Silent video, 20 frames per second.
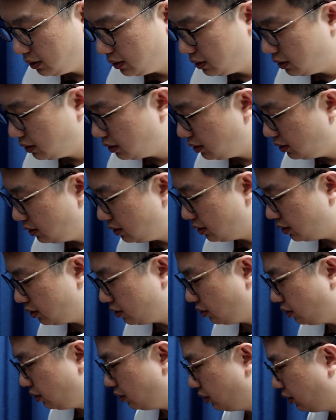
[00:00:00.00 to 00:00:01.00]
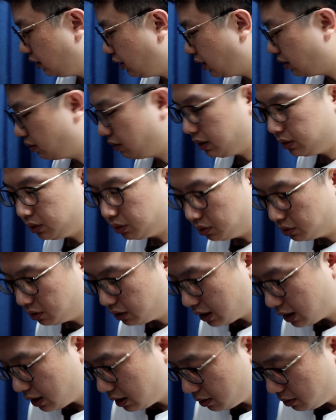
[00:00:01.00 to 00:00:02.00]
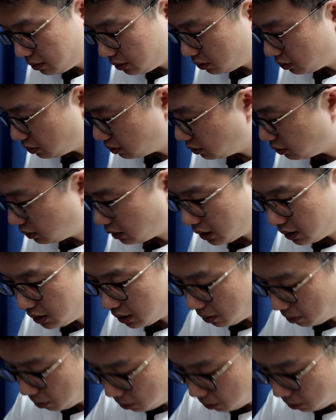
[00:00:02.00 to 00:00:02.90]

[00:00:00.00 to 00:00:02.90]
Since it's going to take a while to dry, so let's